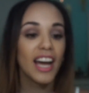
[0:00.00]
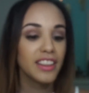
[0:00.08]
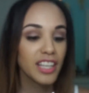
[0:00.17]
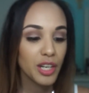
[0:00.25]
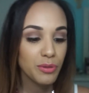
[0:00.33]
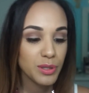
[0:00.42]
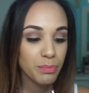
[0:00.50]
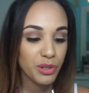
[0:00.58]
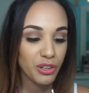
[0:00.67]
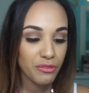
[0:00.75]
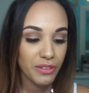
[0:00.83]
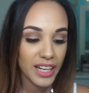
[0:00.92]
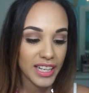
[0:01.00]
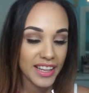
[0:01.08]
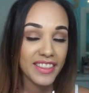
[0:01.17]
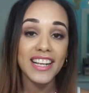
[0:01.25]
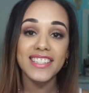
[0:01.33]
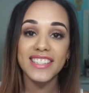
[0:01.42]
I thought it was perfect,
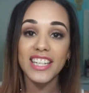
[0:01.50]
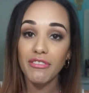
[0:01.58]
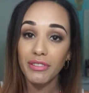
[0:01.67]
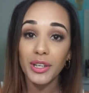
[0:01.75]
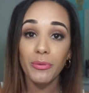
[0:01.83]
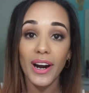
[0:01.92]
and that's definitely